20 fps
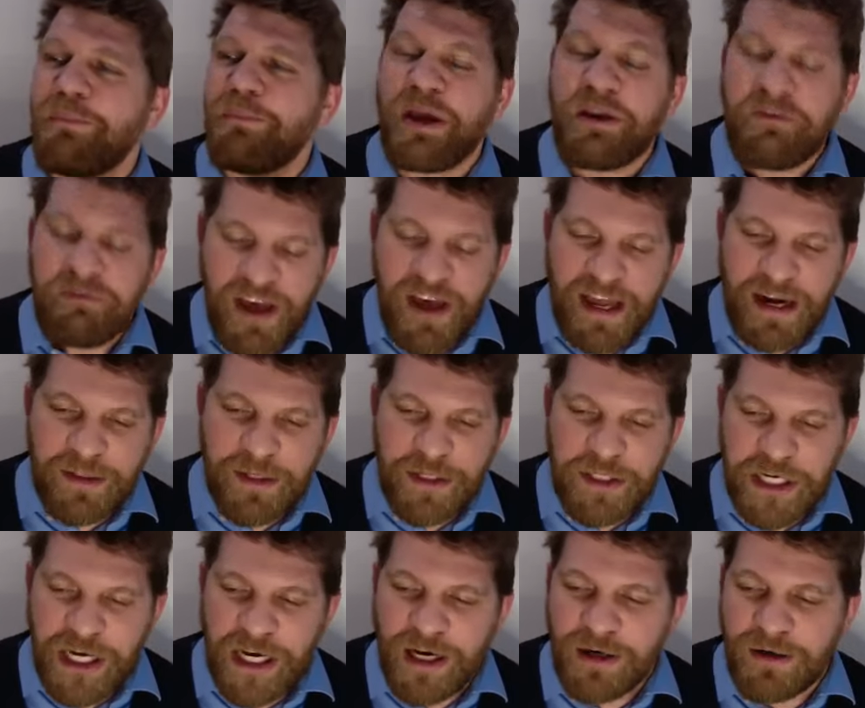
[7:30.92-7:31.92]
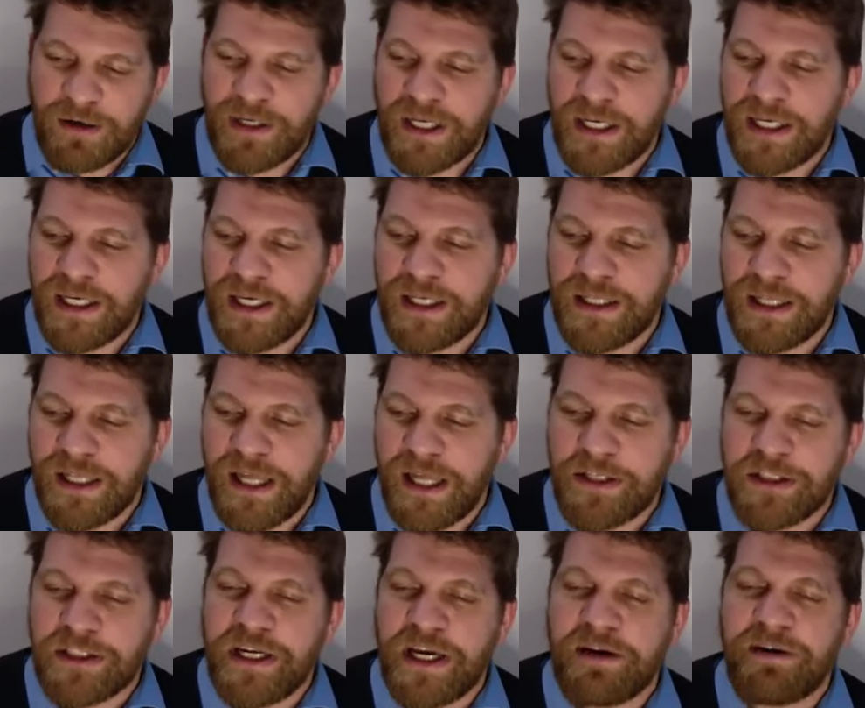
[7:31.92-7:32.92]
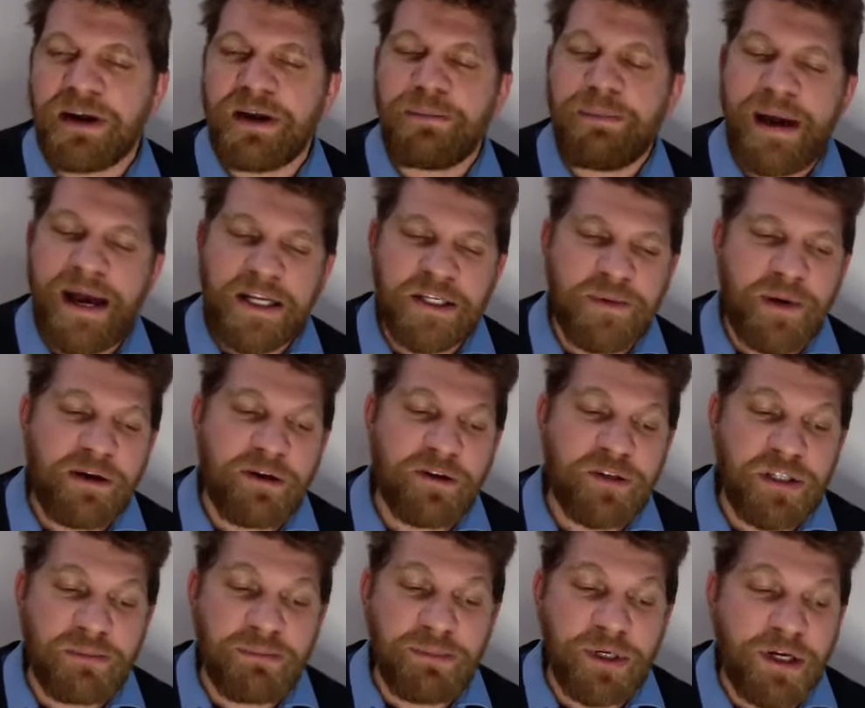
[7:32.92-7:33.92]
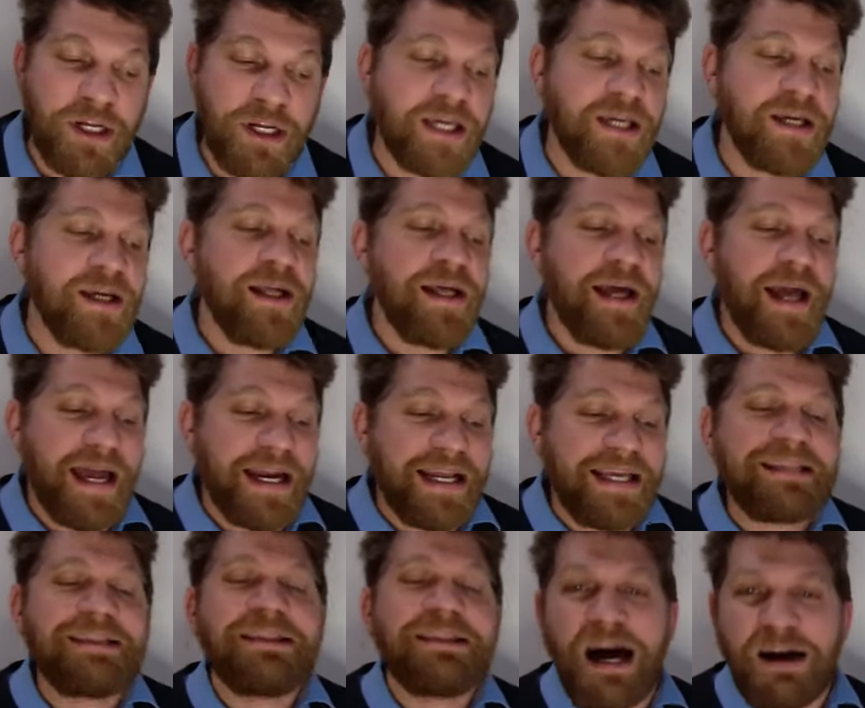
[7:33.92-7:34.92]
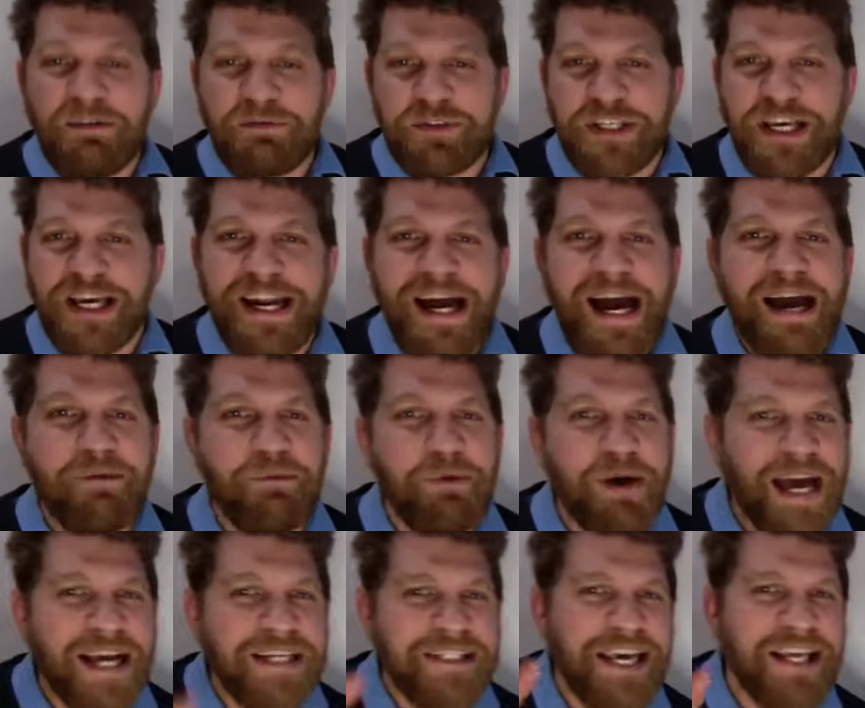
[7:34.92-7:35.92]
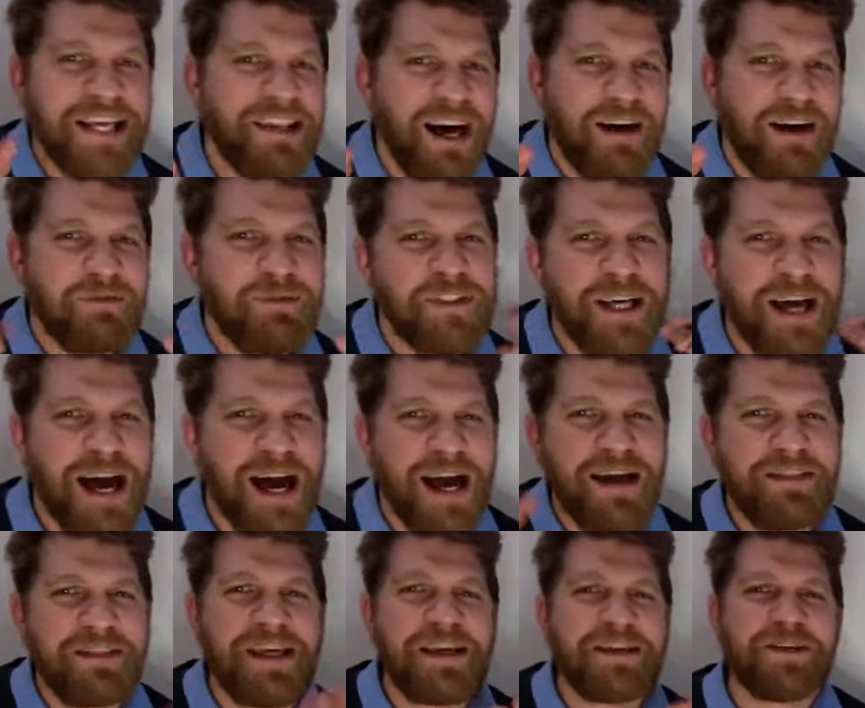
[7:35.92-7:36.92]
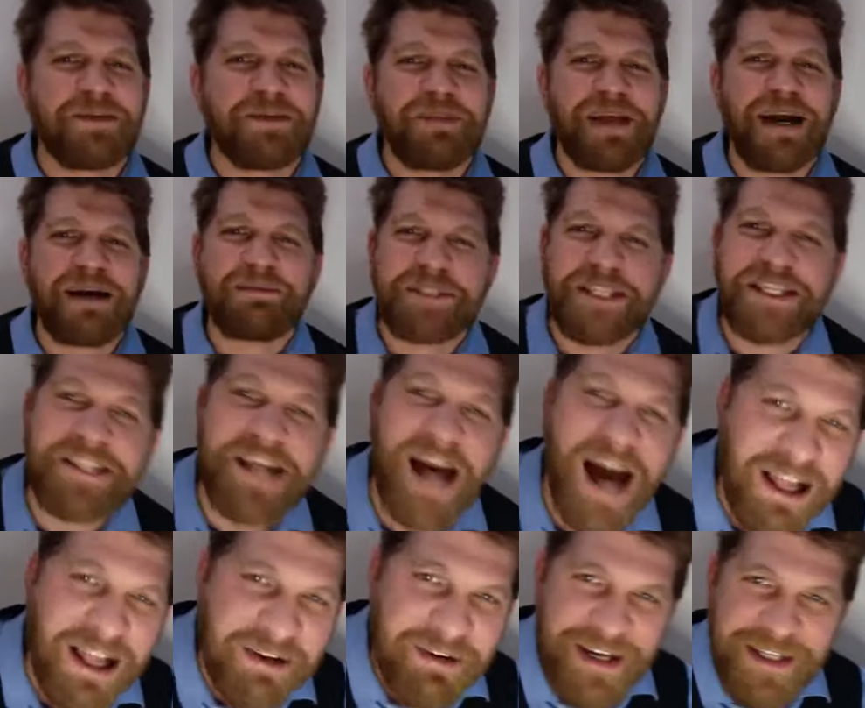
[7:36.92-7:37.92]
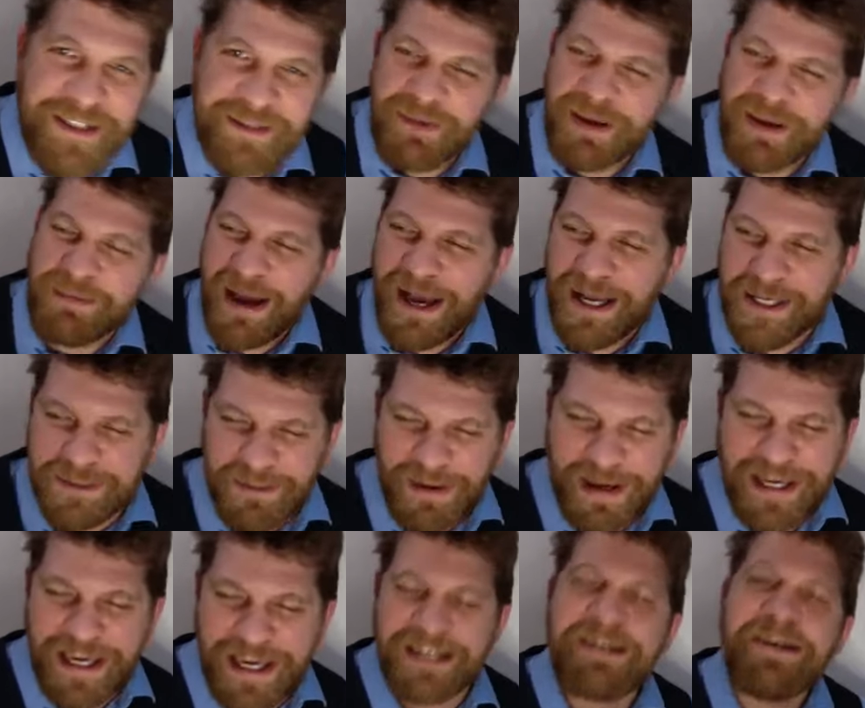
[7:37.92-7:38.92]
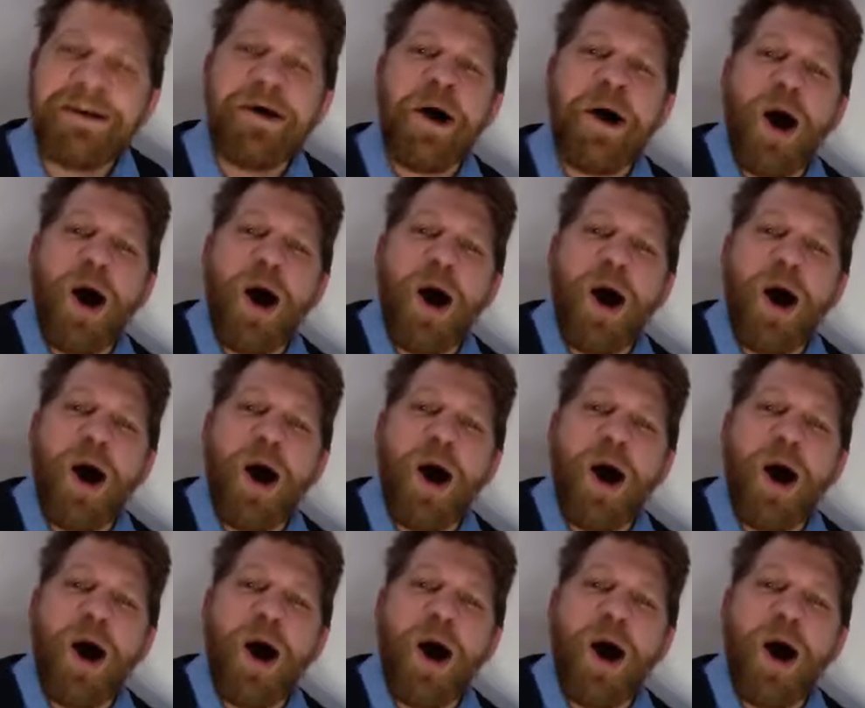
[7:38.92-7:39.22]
big fan of the show in the legendary matchmaker, Jim Mooney. And he loves it. When I say loves, I think sometimes he tolerates me matchmaking